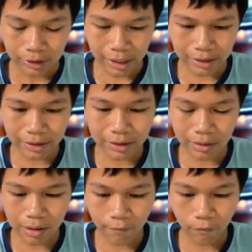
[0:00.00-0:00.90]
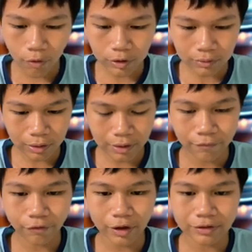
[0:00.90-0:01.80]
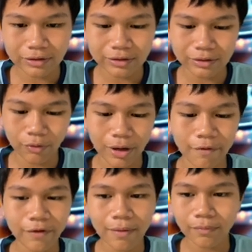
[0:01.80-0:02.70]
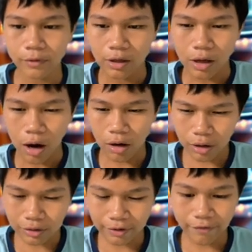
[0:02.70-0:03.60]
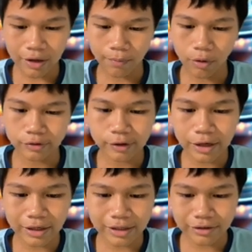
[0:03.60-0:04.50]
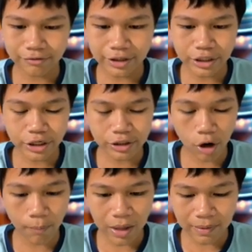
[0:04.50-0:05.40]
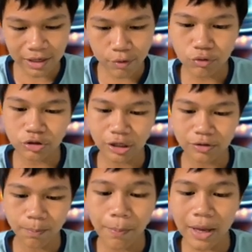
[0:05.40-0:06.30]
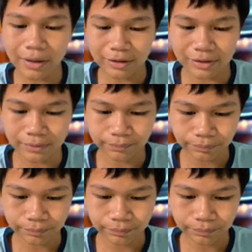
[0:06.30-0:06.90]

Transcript: And the four in front square of them are not available, so they need to retreat, or maybe they will try to pin us.